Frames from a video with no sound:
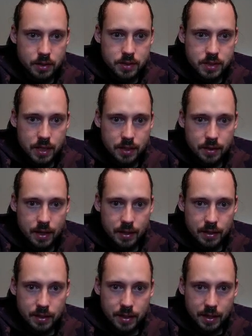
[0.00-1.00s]
take
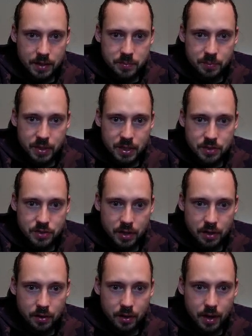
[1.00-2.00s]
that EXP
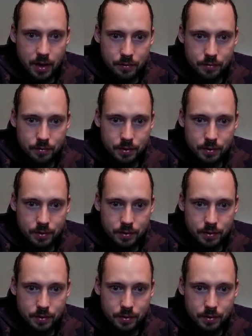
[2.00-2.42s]
share off